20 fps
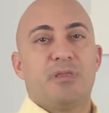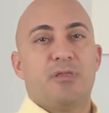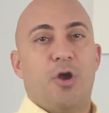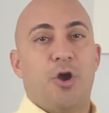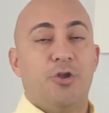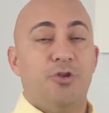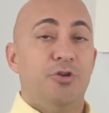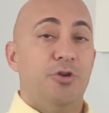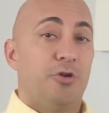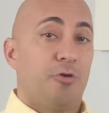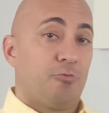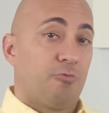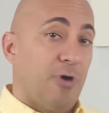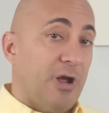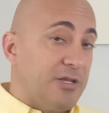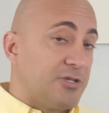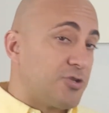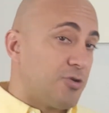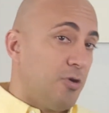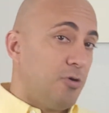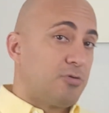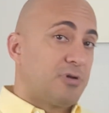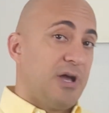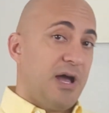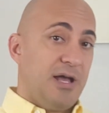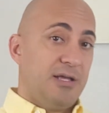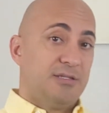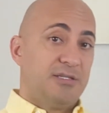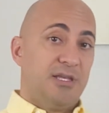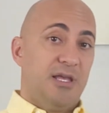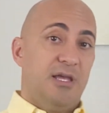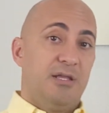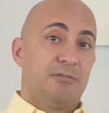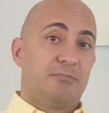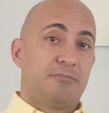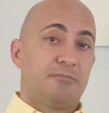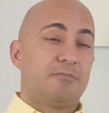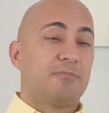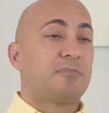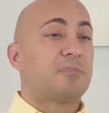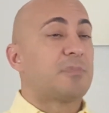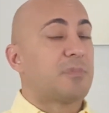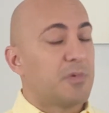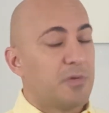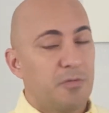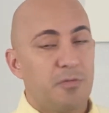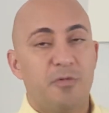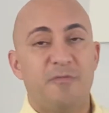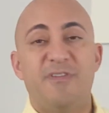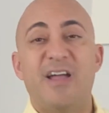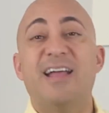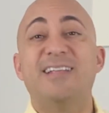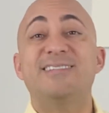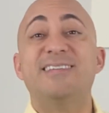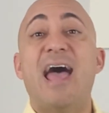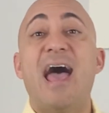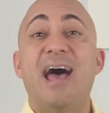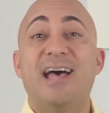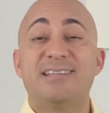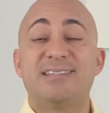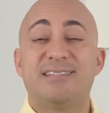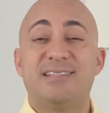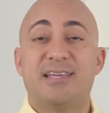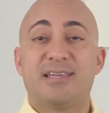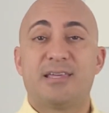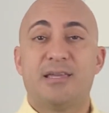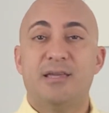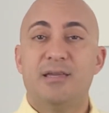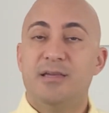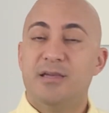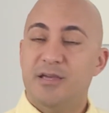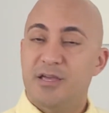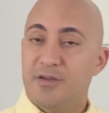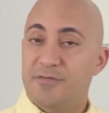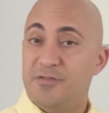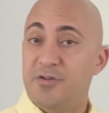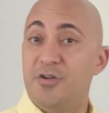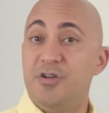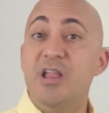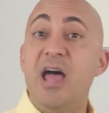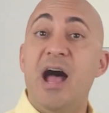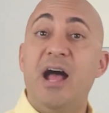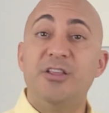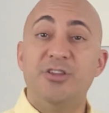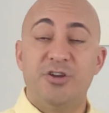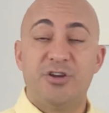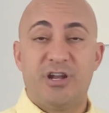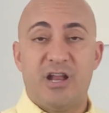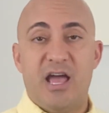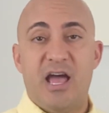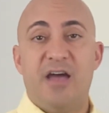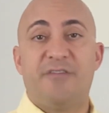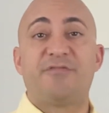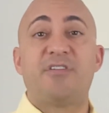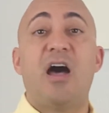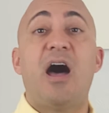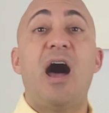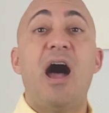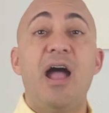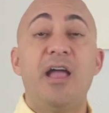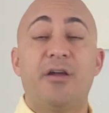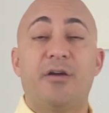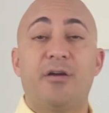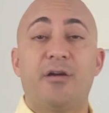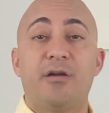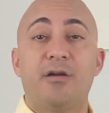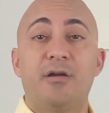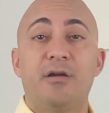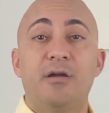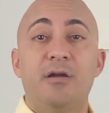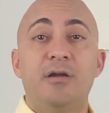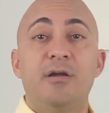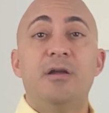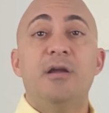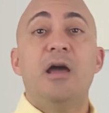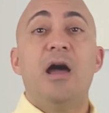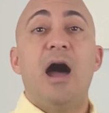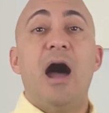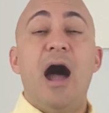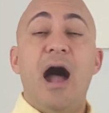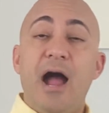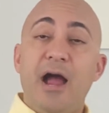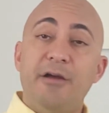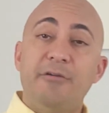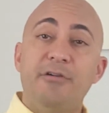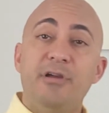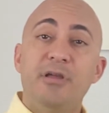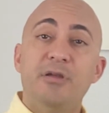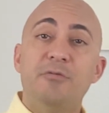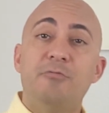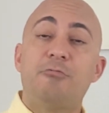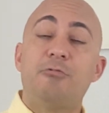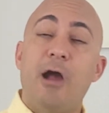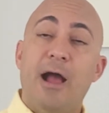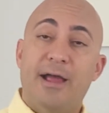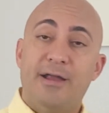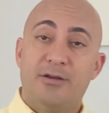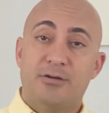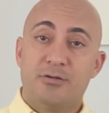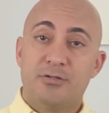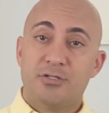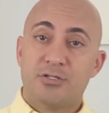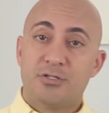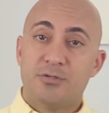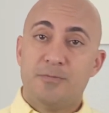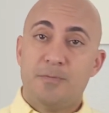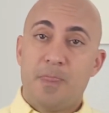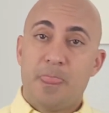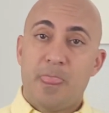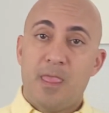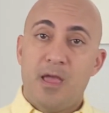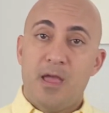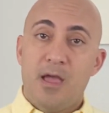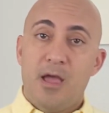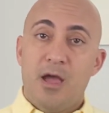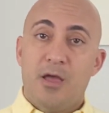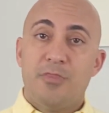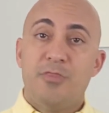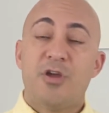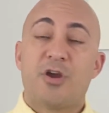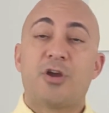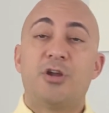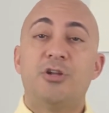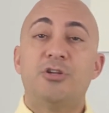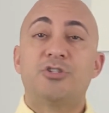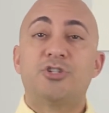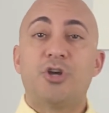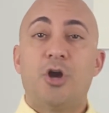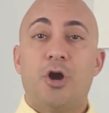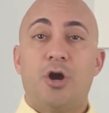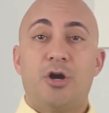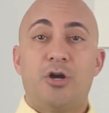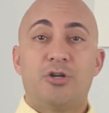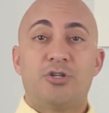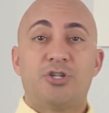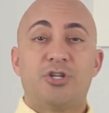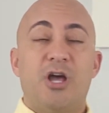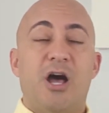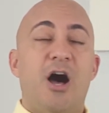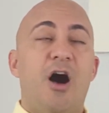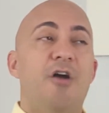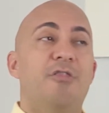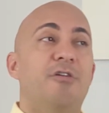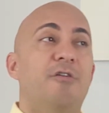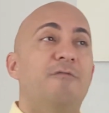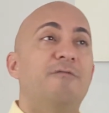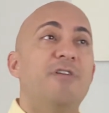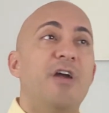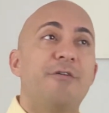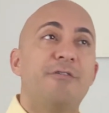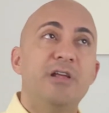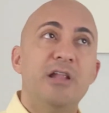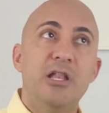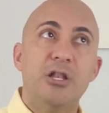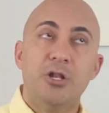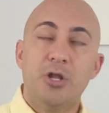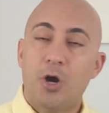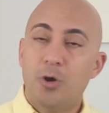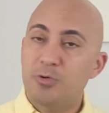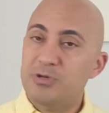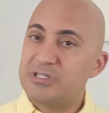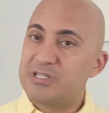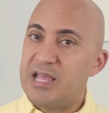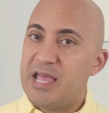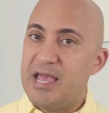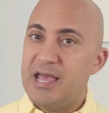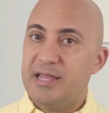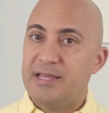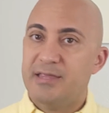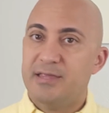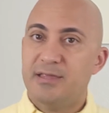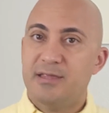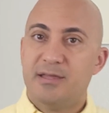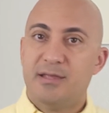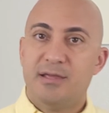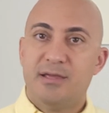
Are you going to write your own content? Fantastic. If you're not, you're going to have to hire. Hiring writers, they're going to charge on the very lowest end